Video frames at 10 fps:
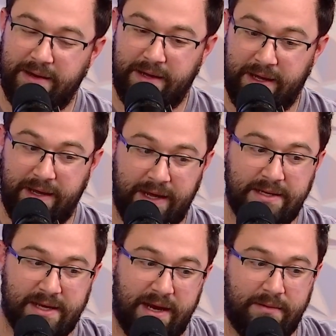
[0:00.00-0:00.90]
and
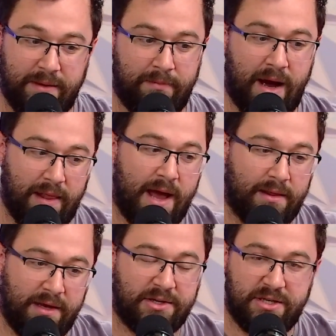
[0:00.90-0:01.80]
he's like in my line
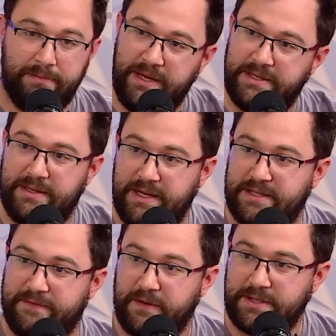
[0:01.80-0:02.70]
of leadership. He's
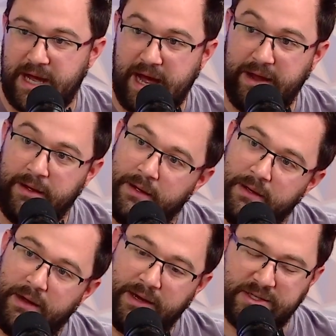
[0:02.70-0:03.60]
the first guy,
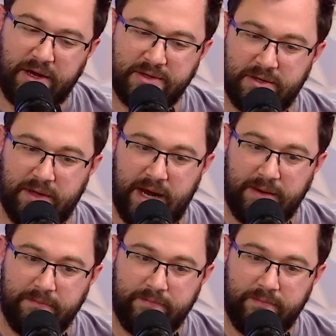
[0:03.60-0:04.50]
and he's also
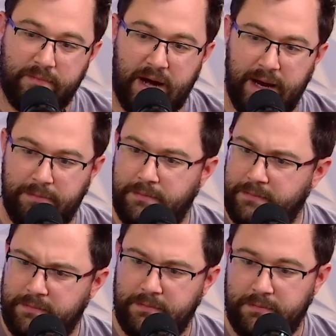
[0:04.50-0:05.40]
like
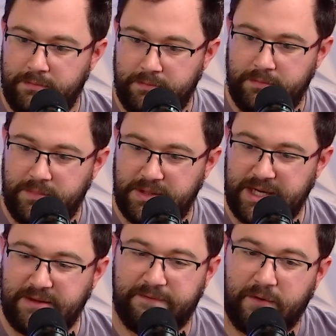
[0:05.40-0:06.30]
it's
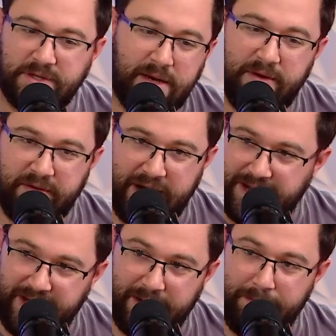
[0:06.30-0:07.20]
like the first time I've ever had
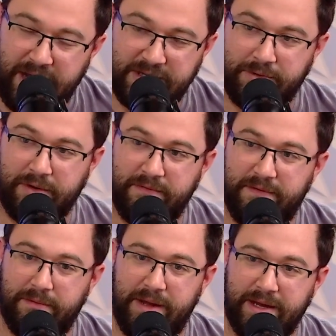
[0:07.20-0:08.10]
like a mentor in
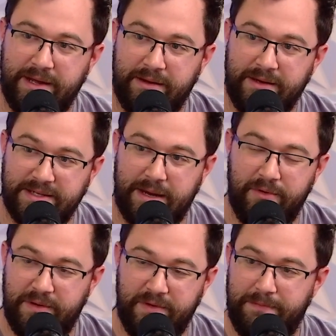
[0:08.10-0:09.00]
filmmaking because I
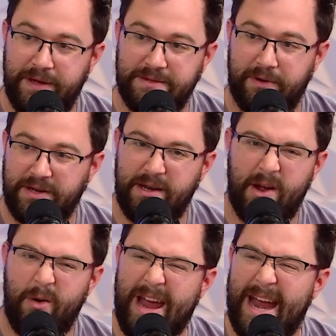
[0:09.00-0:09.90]
moved to Pittsburgh, didn't know
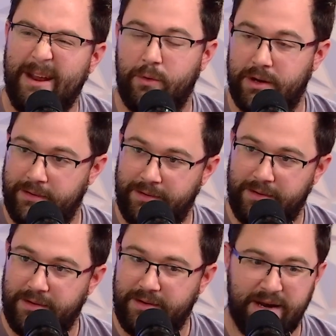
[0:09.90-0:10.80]
anyone,
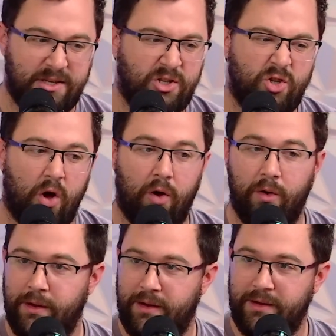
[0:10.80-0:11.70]
not a
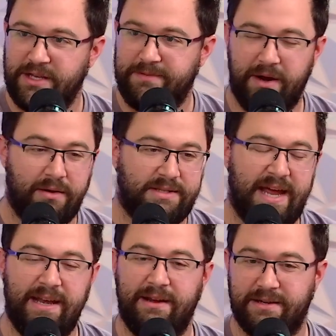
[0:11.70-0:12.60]
soul. Spent
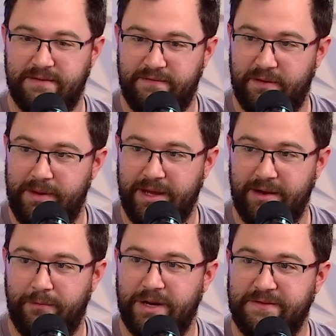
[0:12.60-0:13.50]
10 years in filmmaking
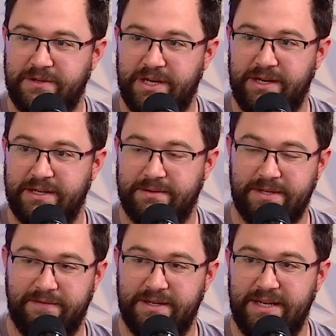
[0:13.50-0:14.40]
in West Virginia, some
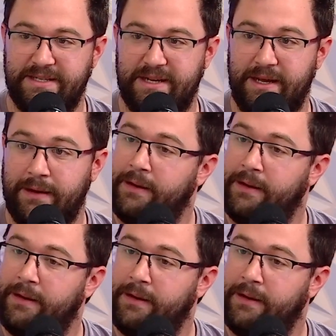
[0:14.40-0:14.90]
stuff in D.C.,